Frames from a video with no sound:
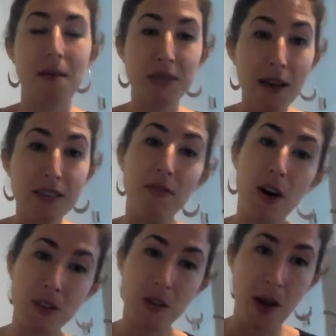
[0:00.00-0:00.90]
themselves
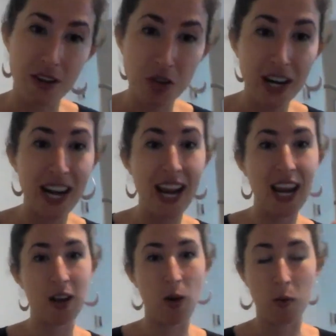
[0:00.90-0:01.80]
have also had
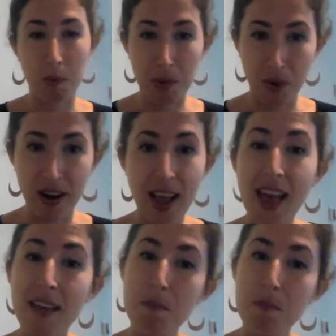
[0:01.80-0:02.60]
training or report